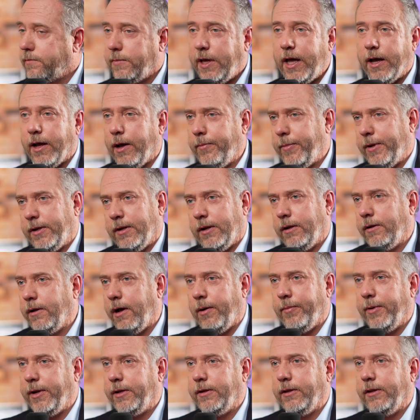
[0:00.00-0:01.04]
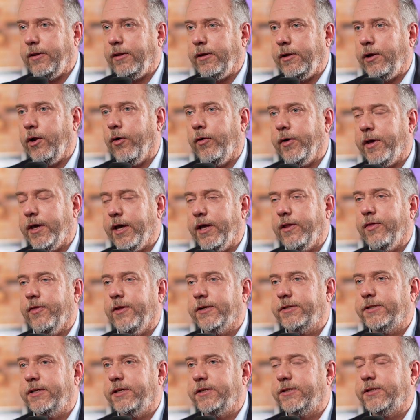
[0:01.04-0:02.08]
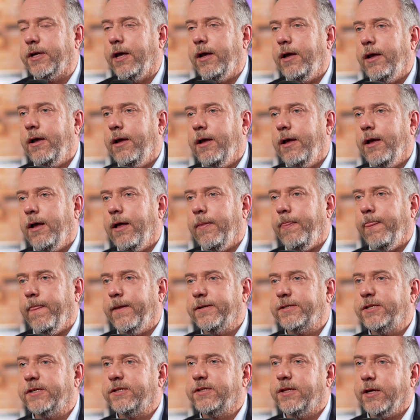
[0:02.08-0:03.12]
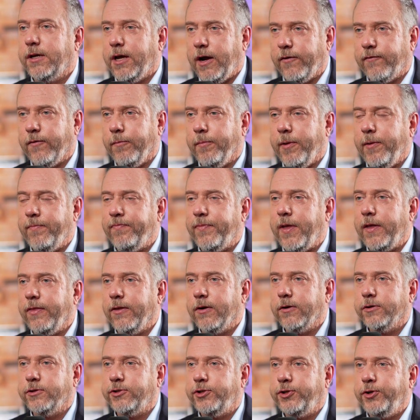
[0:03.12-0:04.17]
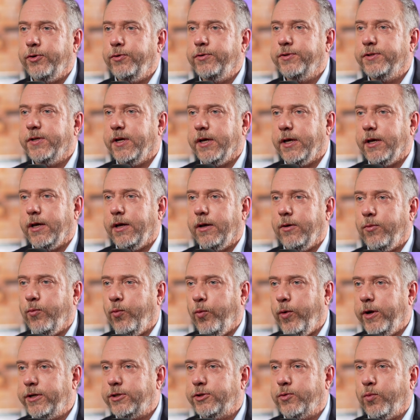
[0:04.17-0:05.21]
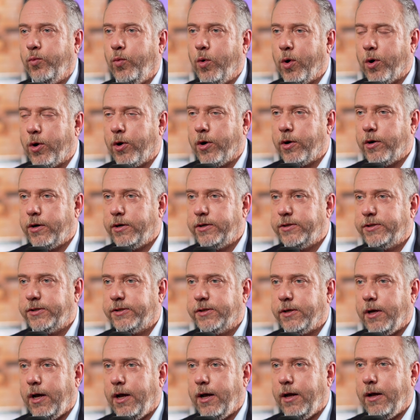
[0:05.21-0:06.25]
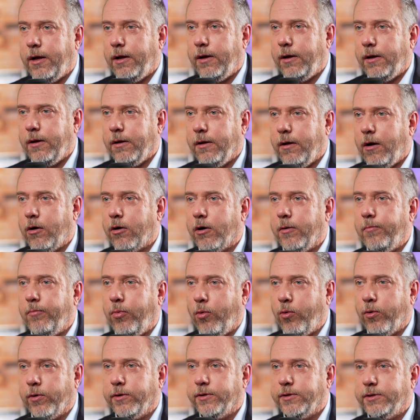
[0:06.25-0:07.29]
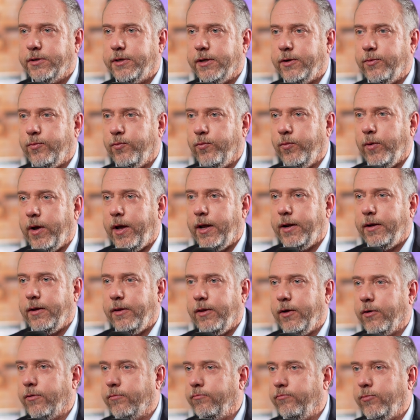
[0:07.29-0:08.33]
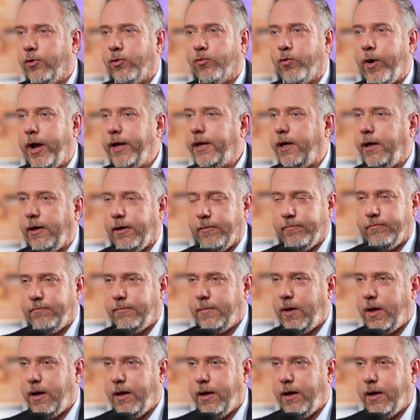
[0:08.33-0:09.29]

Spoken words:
Yeah. I mean, again, this is the government, and they're choosing which words are important, and they're ranking them.